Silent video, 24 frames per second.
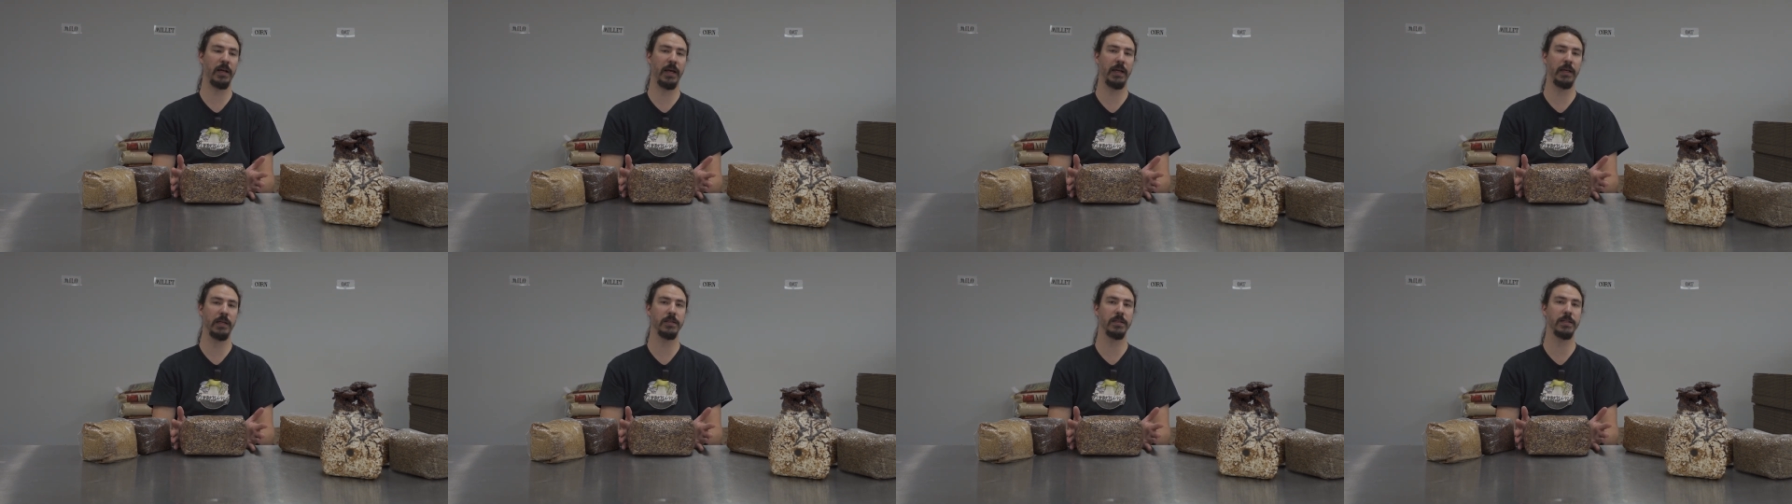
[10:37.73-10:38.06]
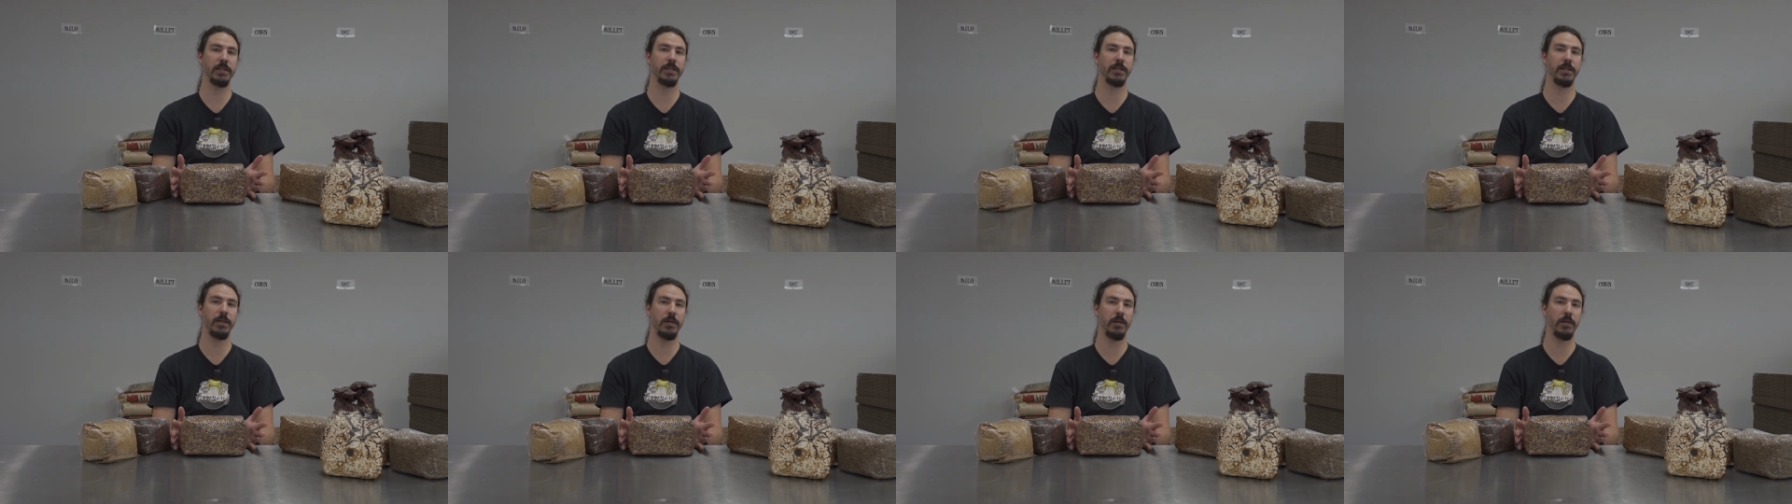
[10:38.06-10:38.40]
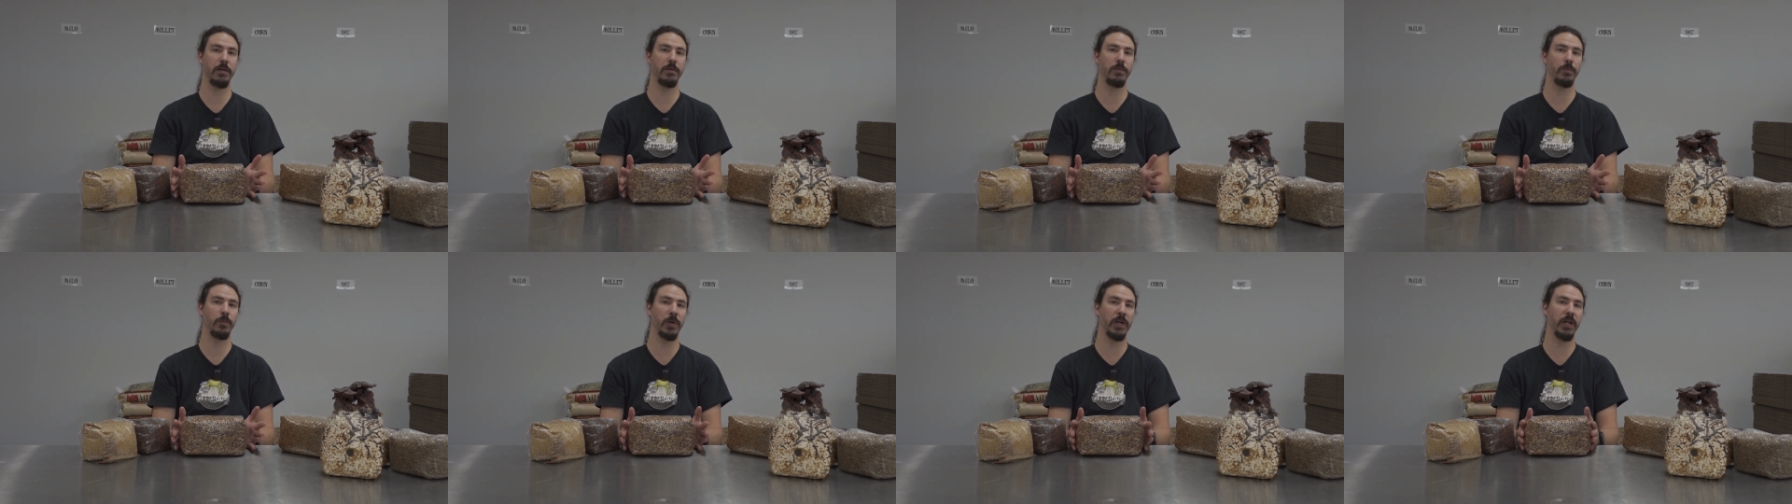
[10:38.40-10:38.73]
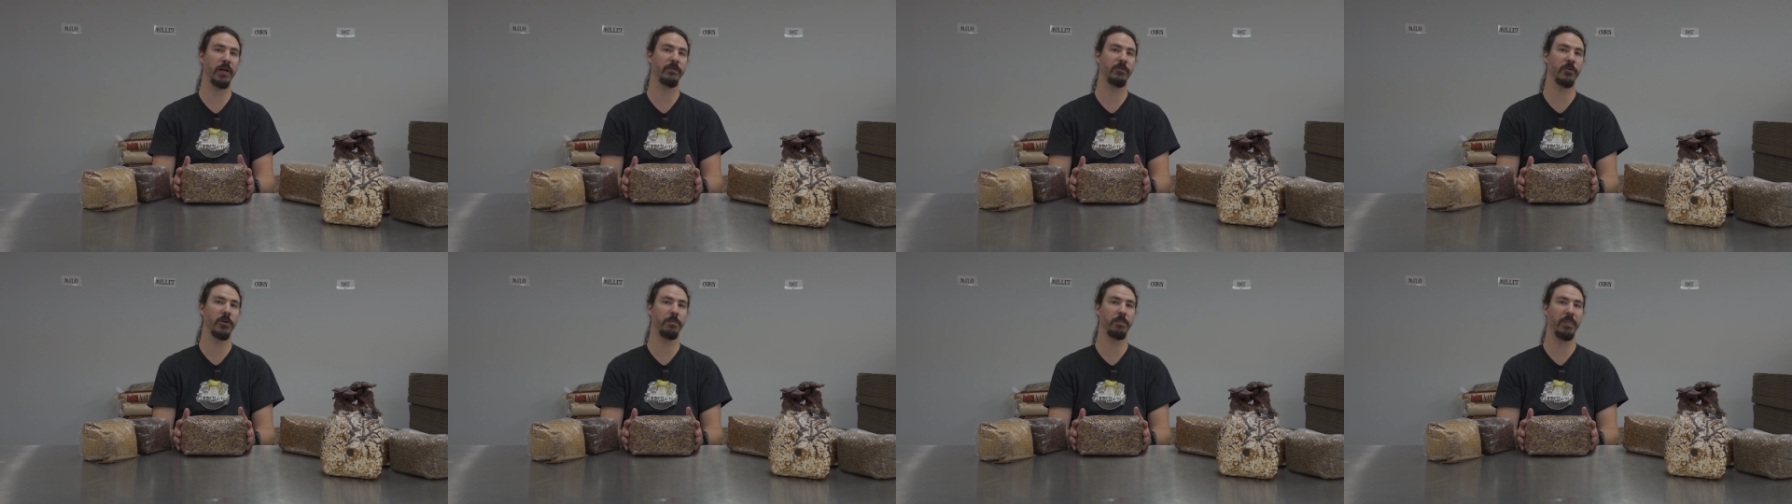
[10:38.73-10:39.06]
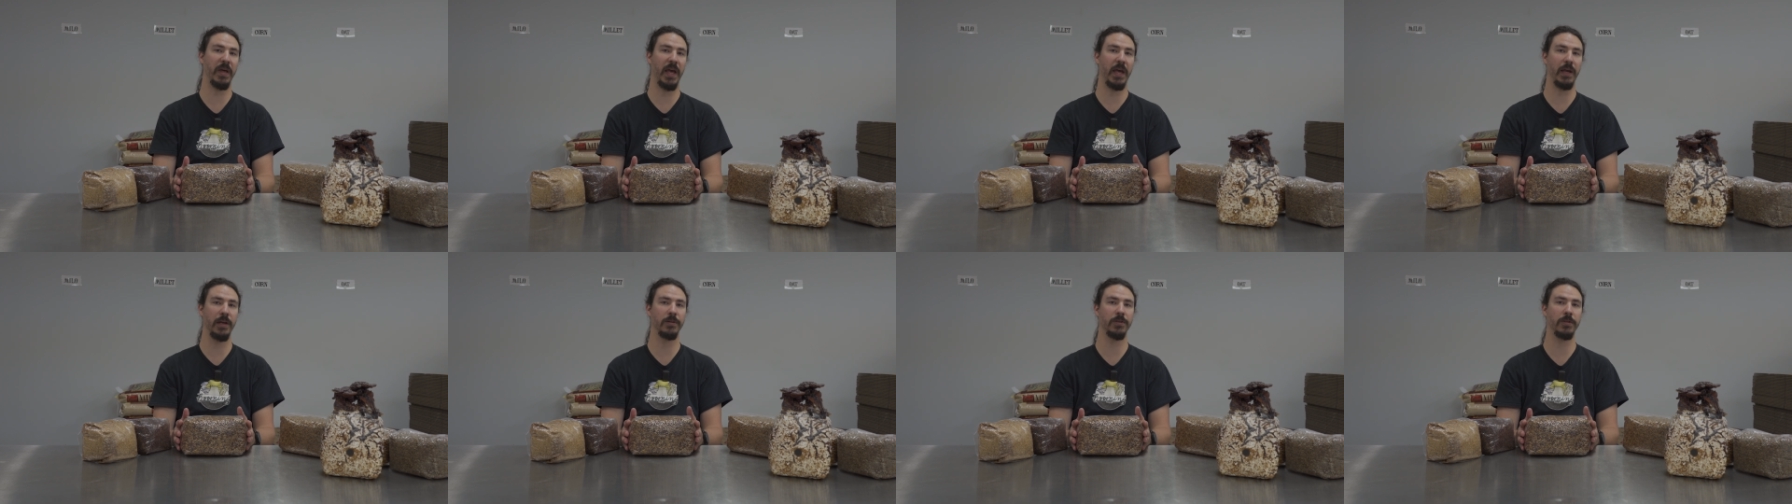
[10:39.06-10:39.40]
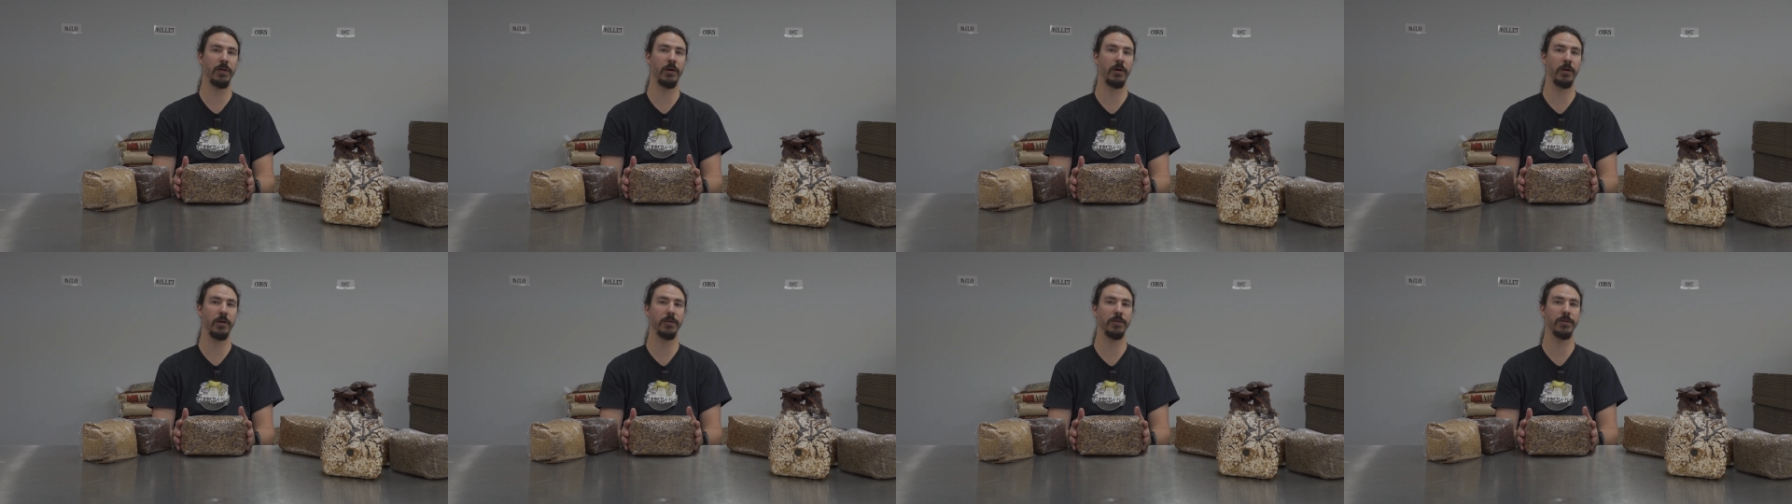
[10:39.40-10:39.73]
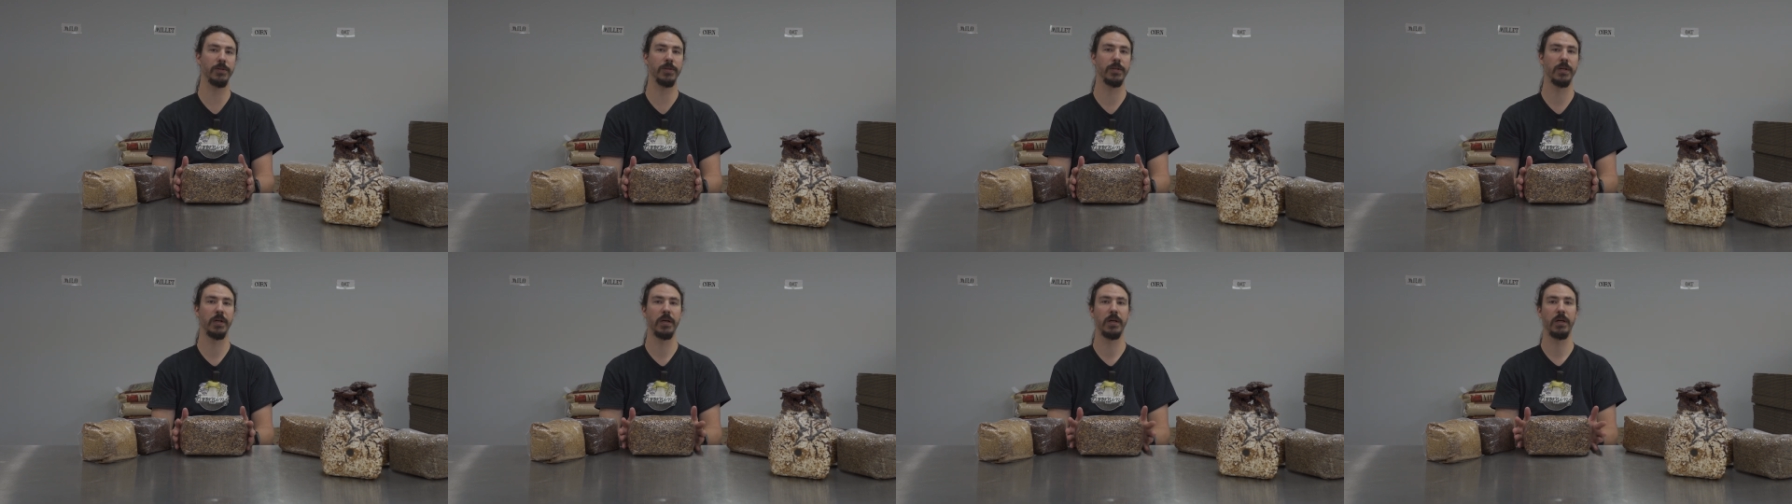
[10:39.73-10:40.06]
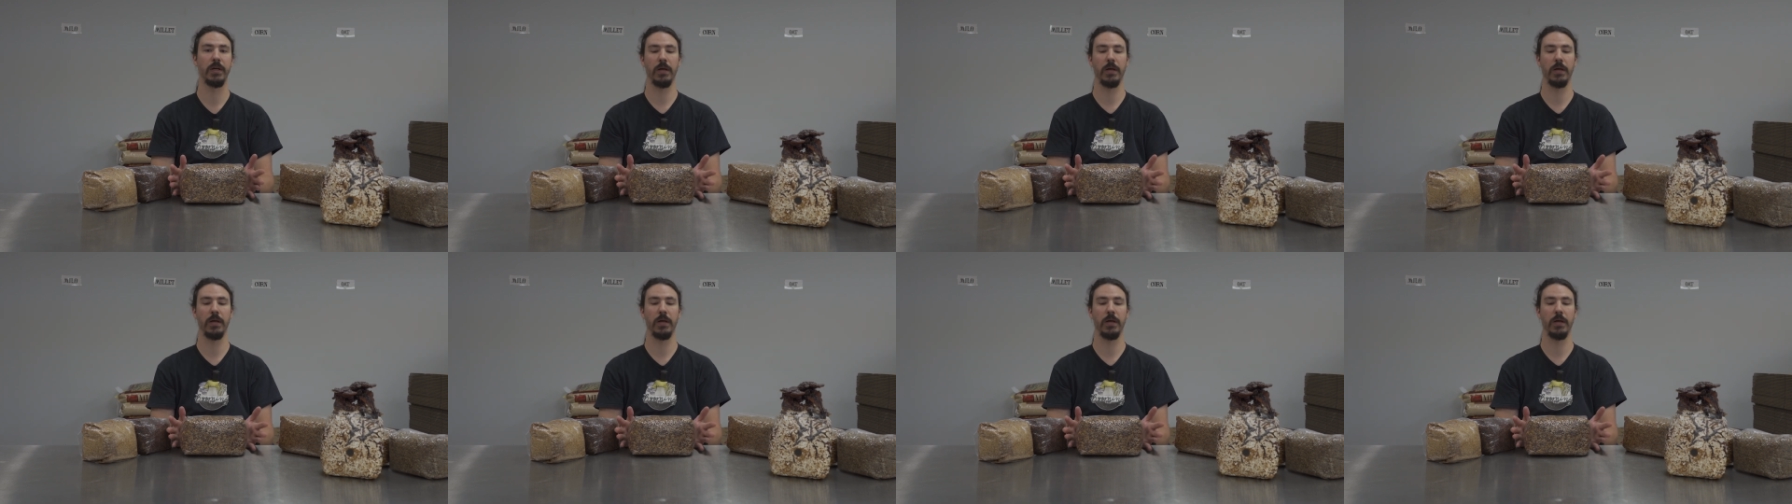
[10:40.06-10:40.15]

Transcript: I can see whenever a bag is ours.